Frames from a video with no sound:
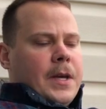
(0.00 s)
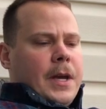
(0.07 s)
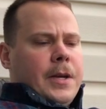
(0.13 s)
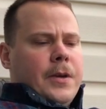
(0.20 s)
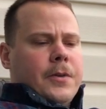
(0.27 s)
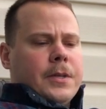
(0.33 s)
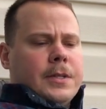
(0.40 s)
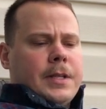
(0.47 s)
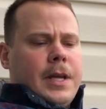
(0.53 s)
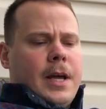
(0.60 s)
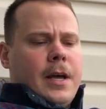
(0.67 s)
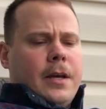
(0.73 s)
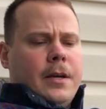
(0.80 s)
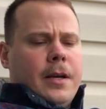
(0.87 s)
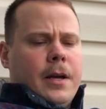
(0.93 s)
I noticed they
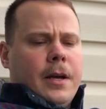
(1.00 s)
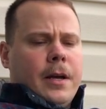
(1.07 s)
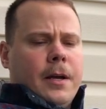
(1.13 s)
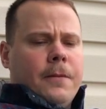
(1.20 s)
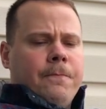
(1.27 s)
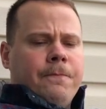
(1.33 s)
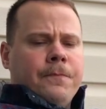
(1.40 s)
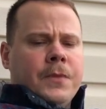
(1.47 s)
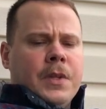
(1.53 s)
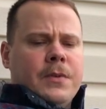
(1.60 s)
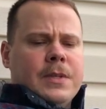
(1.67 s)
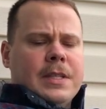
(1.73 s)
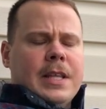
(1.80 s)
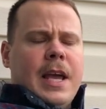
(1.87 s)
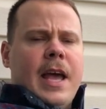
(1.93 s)
had
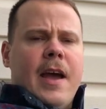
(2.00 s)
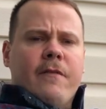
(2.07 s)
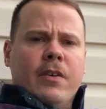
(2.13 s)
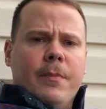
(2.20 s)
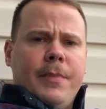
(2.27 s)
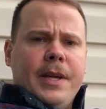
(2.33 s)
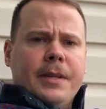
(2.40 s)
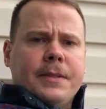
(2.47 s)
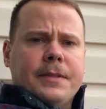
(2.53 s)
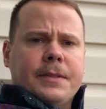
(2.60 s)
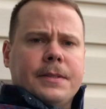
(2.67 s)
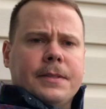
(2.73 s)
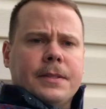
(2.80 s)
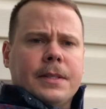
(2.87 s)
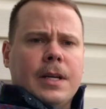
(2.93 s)
is it the Ever
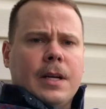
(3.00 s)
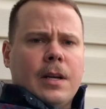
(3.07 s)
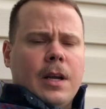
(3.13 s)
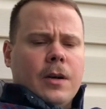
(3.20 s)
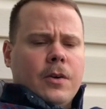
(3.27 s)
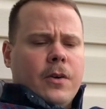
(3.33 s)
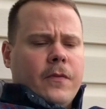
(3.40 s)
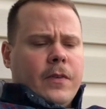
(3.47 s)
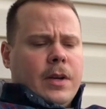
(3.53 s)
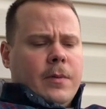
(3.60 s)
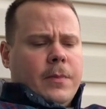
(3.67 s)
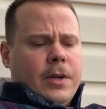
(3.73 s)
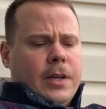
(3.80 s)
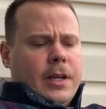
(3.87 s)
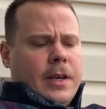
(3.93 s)
bits? I don't know if
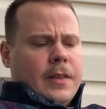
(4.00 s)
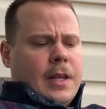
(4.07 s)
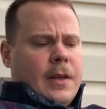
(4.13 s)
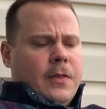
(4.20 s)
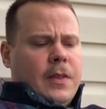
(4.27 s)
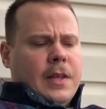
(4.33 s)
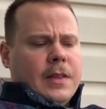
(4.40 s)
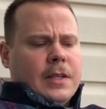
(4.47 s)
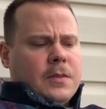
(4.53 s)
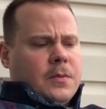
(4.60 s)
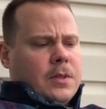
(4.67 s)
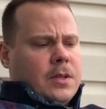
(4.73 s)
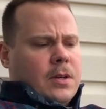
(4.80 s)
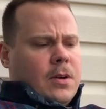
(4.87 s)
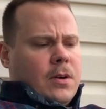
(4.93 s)
anybody. I think that's
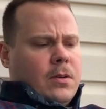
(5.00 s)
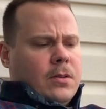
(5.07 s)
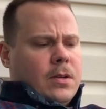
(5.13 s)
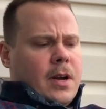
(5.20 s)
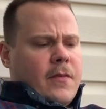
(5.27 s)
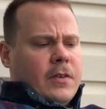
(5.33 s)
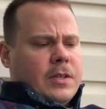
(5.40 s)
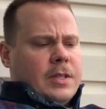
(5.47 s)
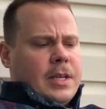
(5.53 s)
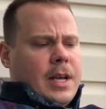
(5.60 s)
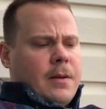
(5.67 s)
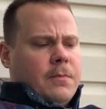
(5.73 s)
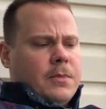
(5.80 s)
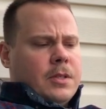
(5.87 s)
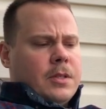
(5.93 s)
what they're called, or Ever
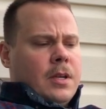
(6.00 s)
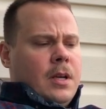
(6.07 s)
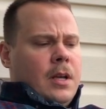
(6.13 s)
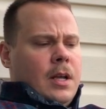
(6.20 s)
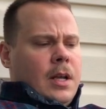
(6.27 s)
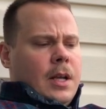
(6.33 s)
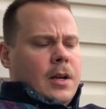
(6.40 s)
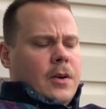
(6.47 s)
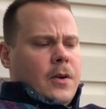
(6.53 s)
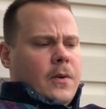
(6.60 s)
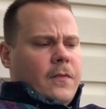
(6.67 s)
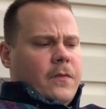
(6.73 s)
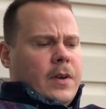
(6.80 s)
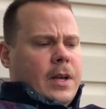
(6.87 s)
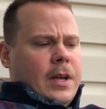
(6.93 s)
stems. I don't
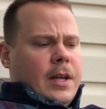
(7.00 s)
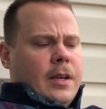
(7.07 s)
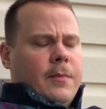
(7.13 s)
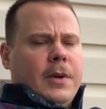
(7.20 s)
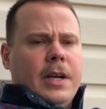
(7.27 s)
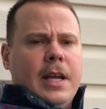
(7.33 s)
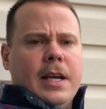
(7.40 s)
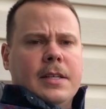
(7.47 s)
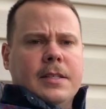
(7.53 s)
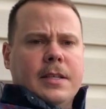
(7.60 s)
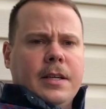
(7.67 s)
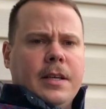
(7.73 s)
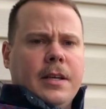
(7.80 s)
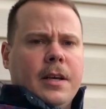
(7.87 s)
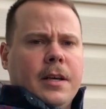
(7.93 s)
know if anybody has
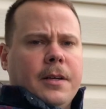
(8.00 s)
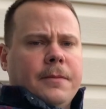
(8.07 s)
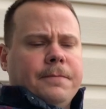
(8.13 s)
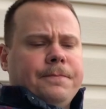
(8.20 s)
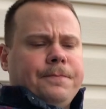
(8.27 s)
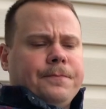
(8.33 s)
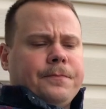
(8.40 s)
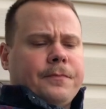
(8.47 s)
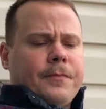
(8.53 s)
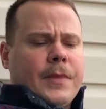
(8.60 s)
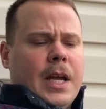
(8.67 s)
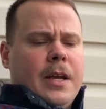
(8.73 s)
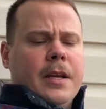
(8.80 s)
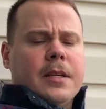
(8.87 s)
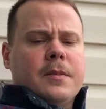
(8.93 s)
any
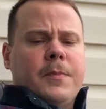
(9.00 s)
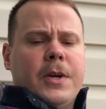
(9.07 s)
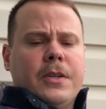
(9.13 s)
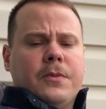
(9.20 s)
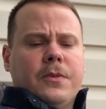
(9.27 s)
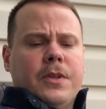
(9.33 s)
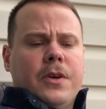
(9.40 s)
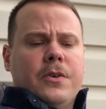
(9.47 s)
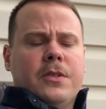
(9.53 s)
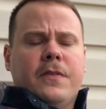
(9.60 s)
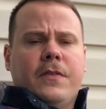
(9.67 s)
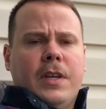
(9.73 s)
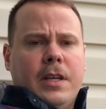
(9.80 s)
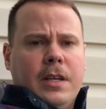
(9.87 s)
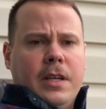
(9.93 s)
experience with those.
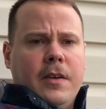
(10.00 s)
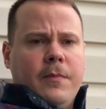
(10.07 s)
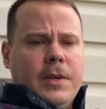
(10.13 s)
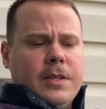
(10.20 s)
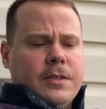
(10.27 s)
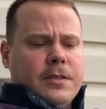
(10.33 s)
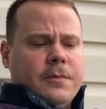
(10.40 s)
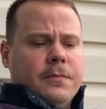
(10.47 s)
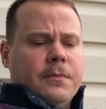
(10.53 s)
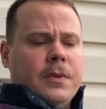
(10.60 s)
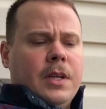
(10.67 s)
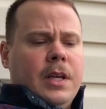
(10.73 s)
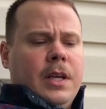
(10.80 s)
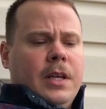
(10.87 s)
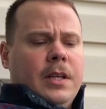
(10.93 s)
If they could give me some
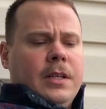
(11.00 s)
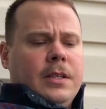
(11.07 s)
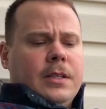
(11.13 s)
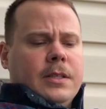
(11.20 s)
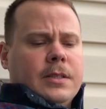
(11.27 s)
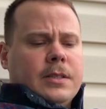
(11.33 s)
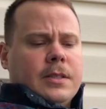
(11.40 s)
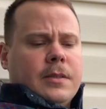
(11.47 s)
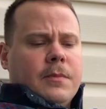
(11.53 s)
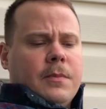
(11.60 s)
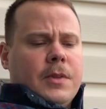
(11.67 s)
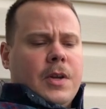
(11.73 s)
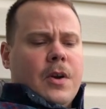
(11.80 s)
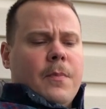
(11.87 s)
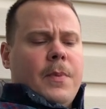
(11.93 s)

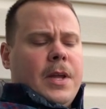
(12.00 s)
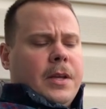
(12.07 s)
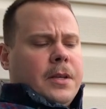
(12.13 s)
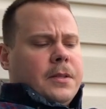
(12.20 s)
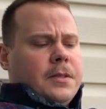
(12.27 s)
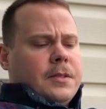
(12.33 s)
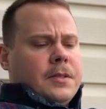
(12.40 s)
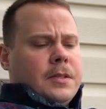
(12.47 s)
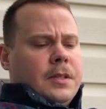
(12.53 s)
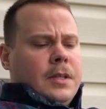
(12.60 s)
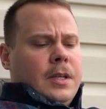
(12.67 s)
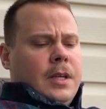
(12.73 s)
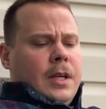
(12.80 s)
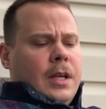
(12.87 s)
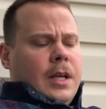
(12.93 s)
their opinions.
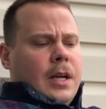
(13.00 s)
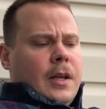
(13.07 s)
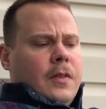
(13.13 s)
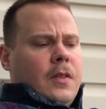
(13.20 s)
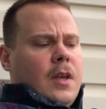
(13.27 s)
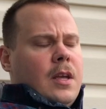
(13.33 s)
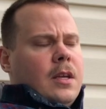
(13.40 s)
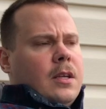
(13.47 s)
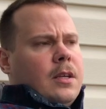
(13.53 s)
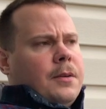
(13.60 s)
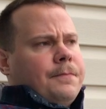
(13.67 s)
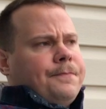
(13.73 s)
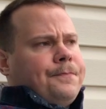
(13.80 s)
And I think